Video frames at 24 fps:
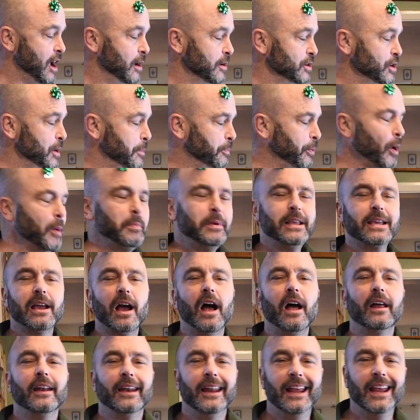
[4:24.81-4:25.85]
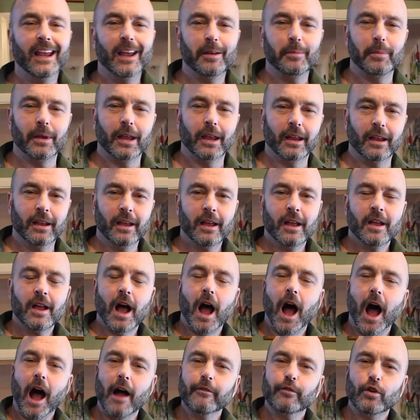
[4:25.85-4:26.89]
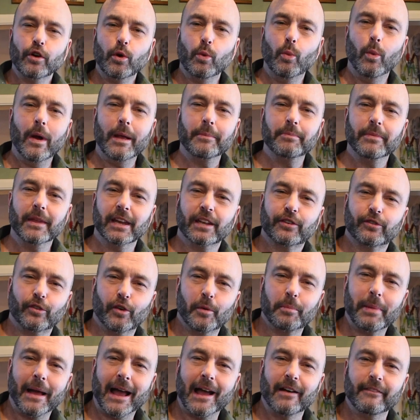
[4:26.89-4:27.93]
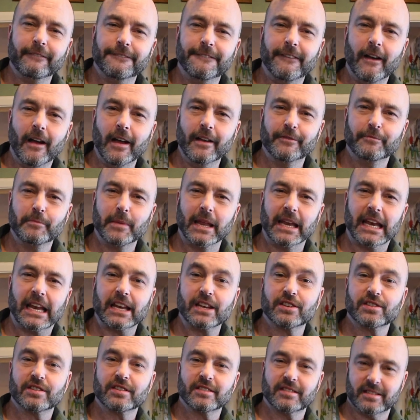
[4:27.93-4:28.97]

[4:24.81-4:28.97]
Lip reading: You probably can't hear me. I've got to whip this for about 5 minutes,